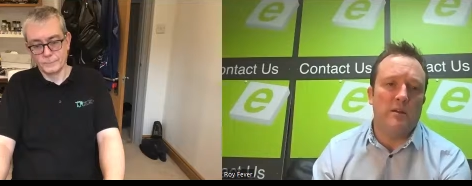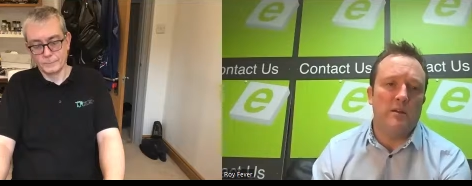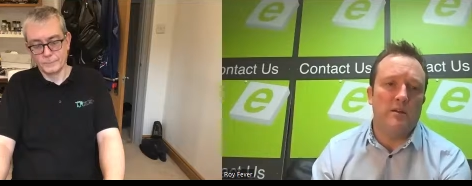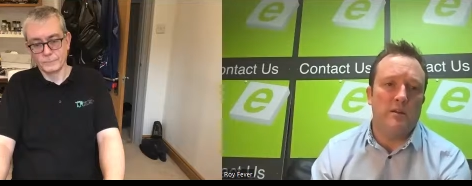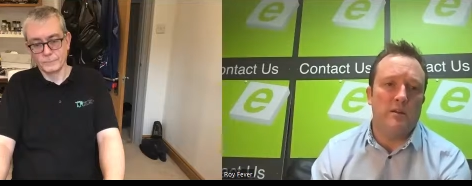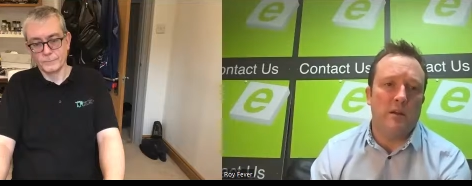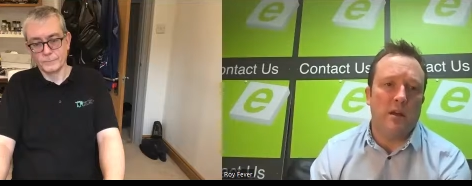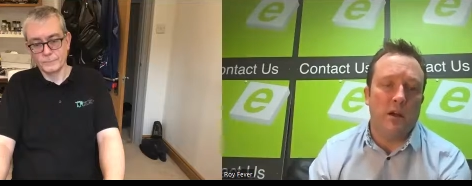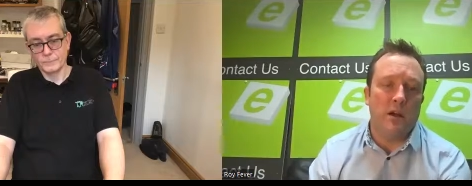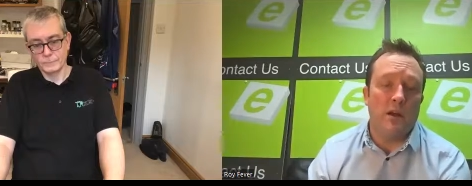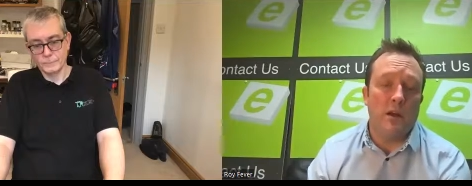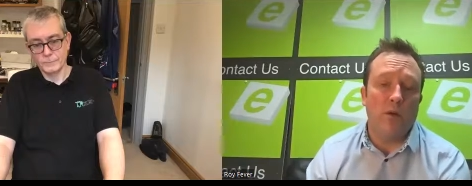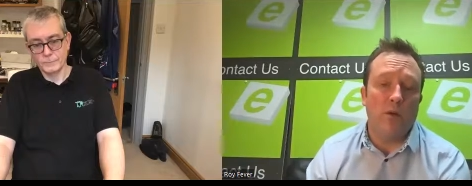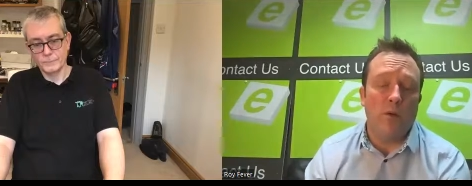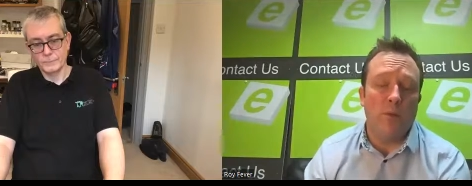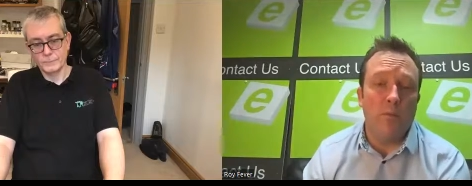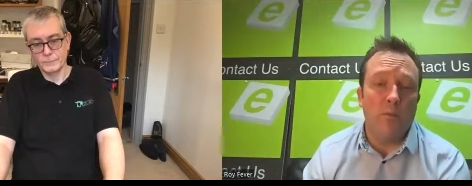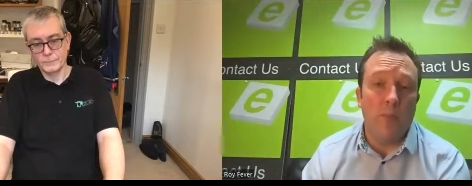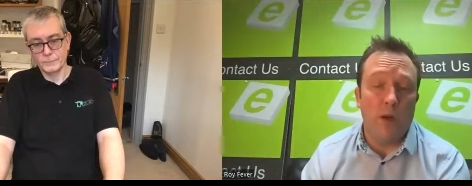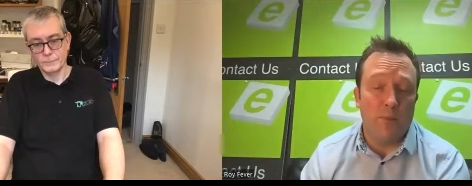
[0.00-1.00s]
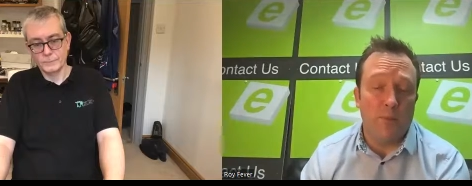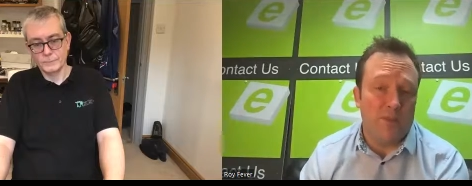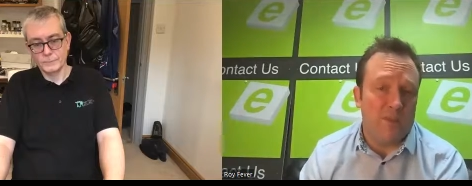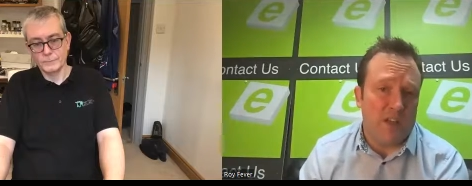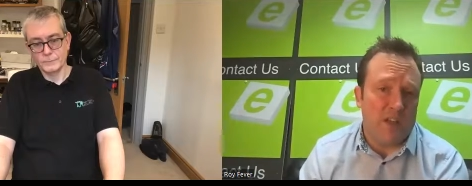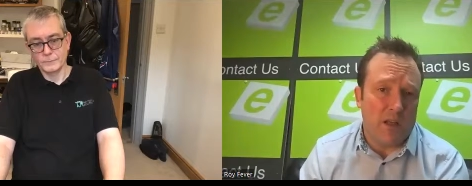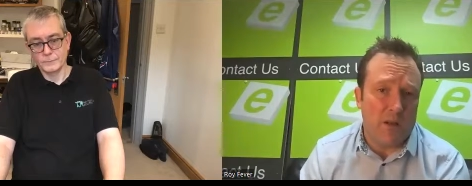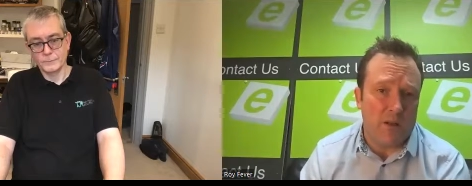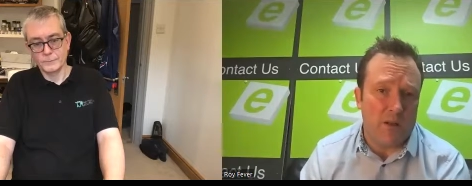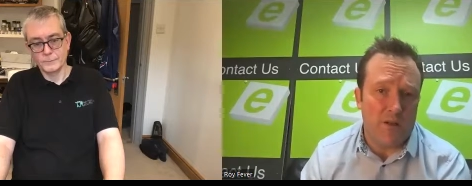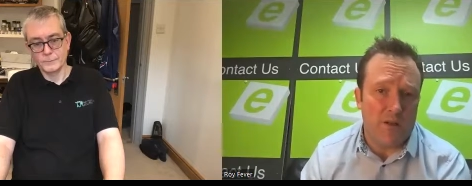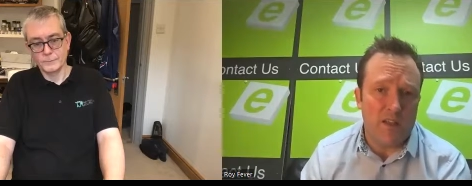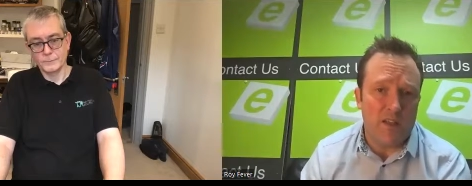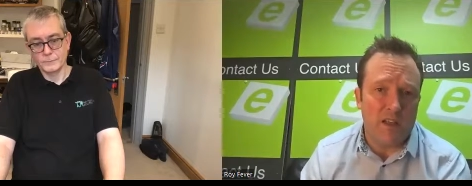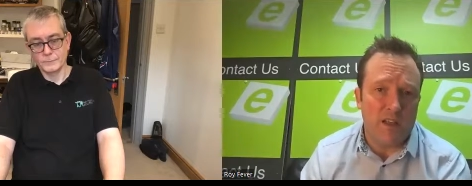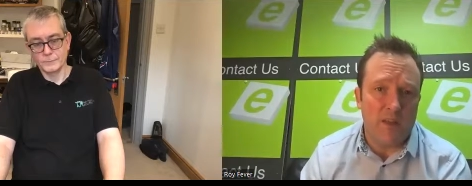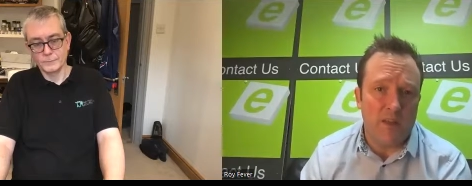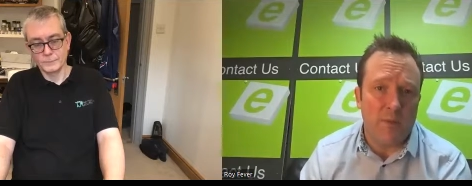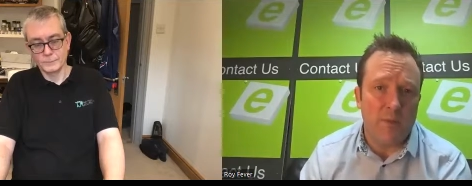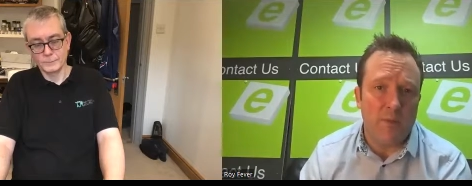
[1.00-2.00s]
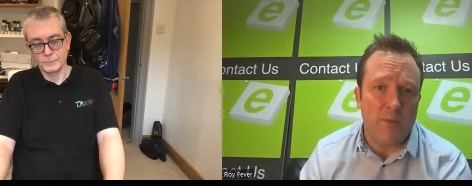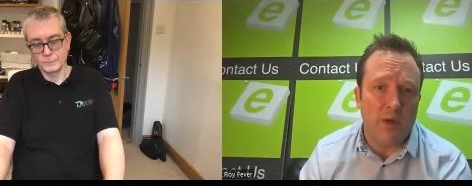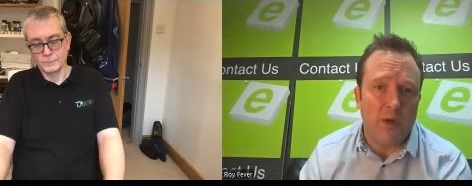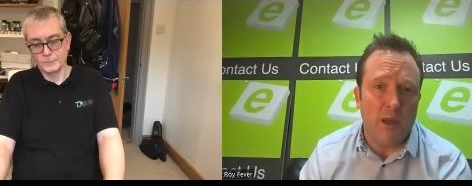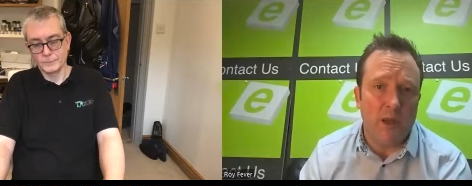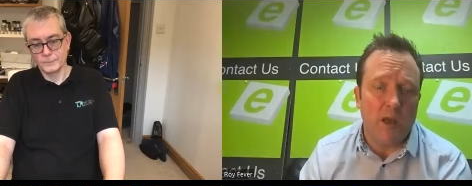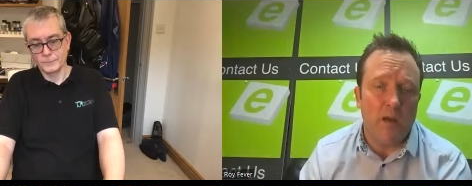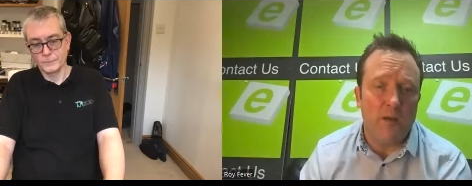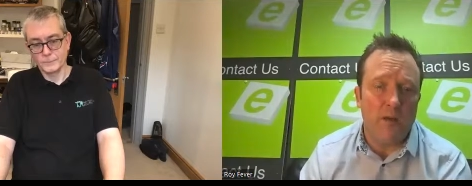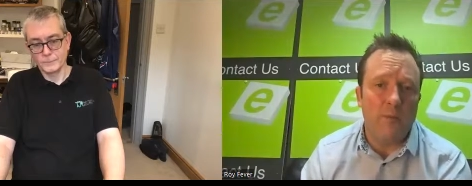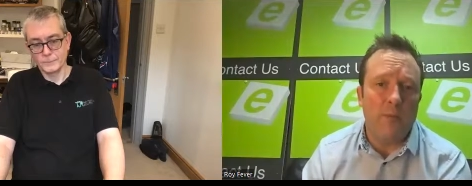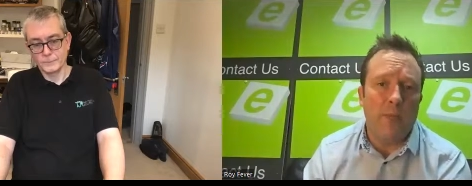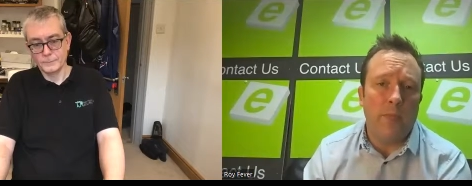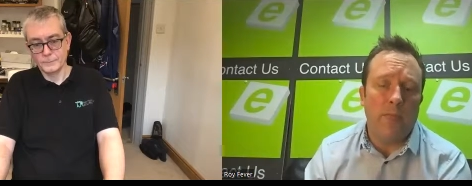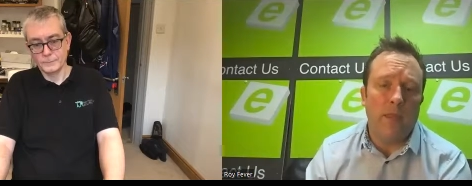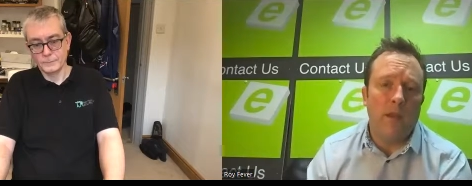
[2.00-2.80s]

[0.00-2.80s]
Speaker 1: And I know I'm particularly on the setup at my home.